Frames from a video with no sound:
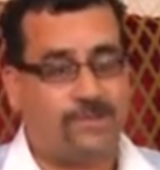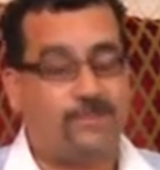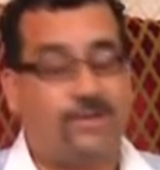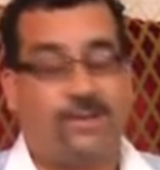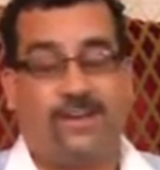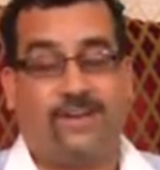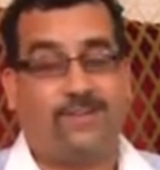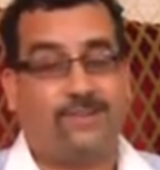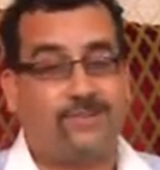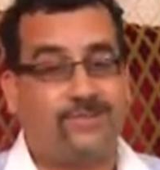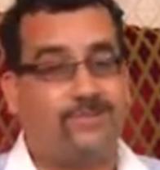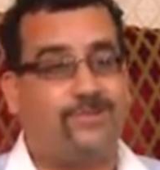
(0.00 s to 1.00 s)
I'm sorry, in
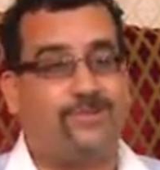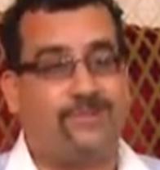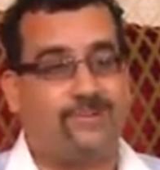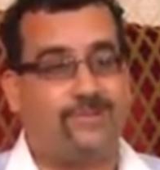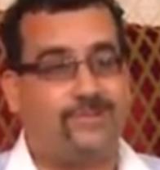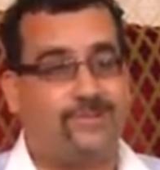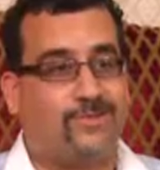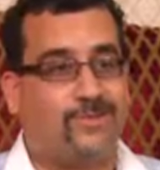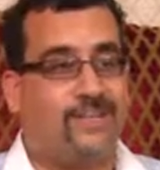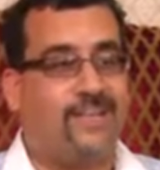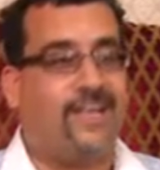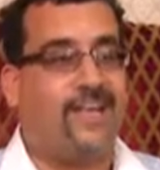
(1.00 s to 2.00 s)
undergraduate school and graduate
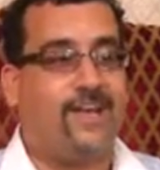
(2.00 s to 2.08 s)
school.